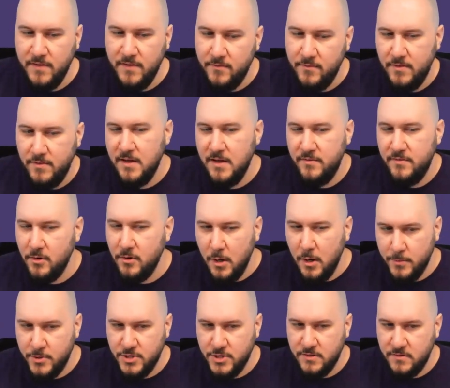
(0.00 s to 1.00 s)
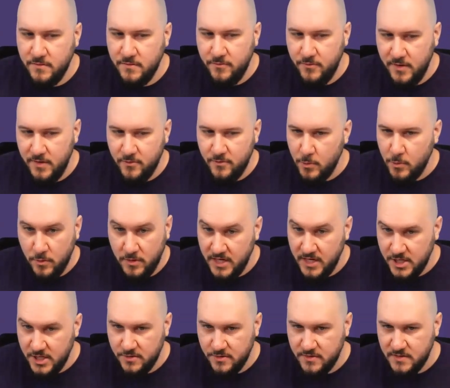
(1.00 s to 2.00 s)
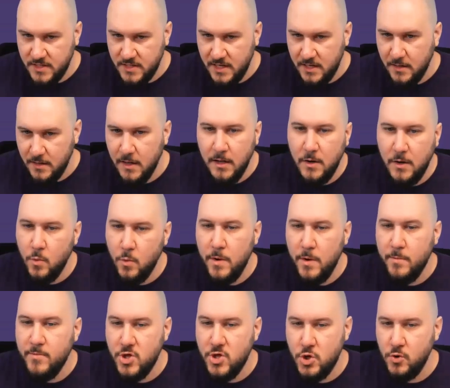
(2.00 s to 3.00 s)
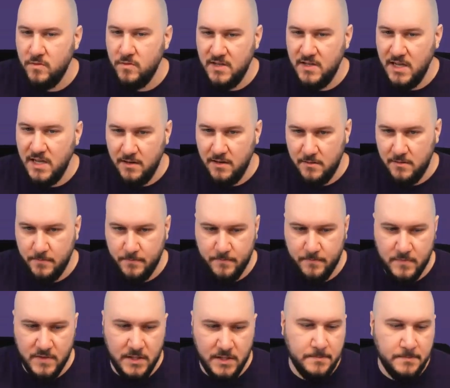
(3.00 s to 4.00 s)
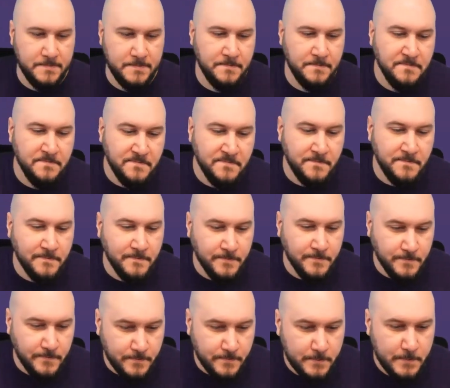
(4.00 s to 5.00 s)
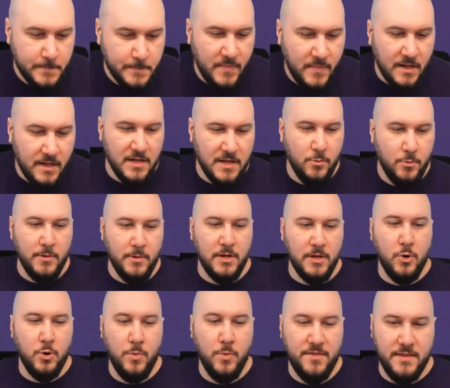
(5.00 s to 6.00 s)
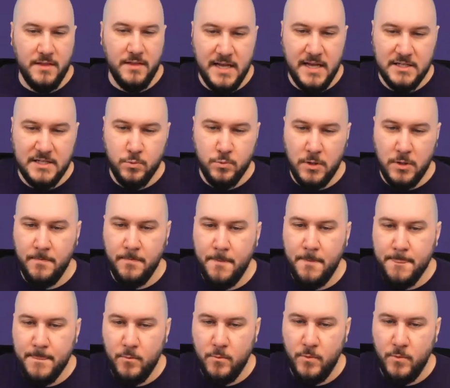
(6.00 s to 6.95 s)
we have the option to freeform our denture scan, well, we shouldn't take it. Yeah. Then we will go with the next one. We